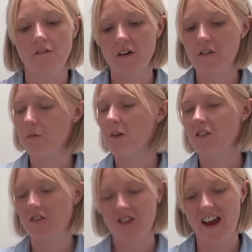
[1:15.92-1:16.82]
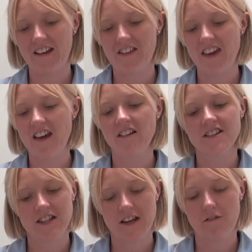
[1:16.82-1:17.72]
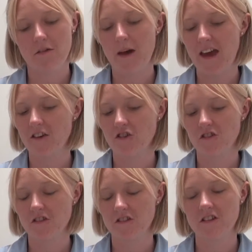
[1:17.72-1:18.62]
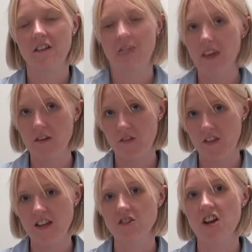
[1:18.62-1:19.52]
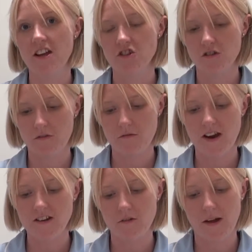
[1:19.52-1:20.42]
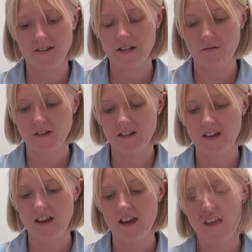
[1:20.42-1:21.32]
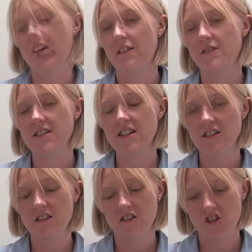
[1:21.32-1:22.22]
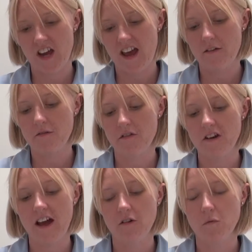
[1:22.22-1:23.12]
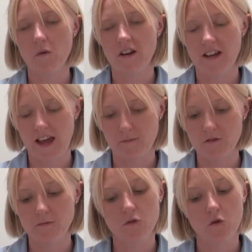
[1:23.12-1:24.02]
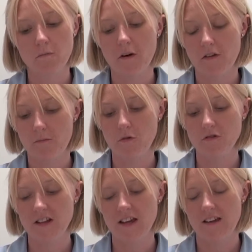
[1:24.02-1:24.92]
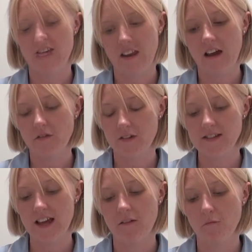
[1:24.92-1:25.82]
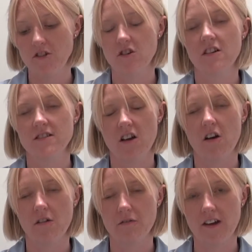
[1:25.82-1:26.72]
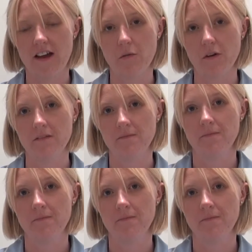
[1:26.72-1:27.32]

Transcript: First we check the ID of the patient. They're given the injection of the radioactivity. They have to sit in the chair for an hour while it gets absorbed by the body and have the scan which lasts half an hour.